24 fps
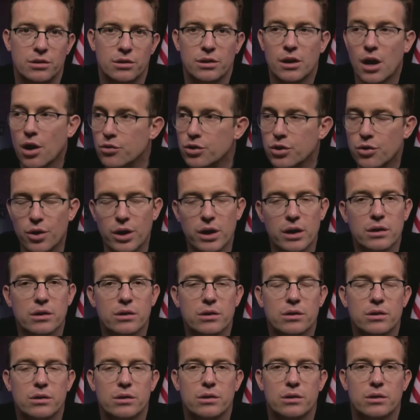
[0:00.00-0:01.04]
Go do it.
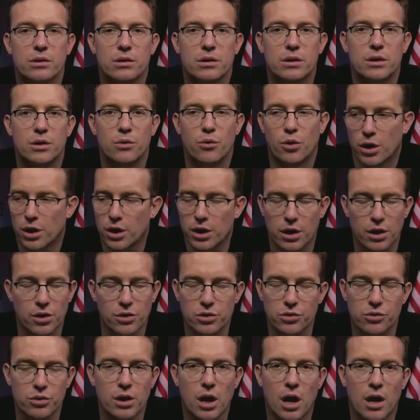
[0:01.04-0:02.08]
We're going to go
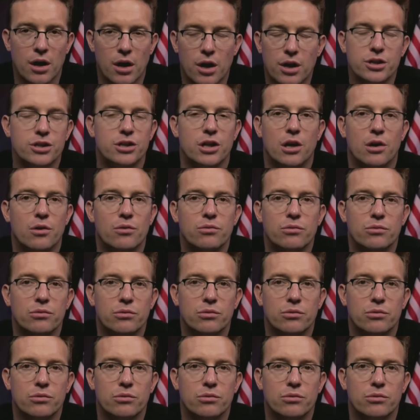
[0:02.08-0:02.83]
do it on our show.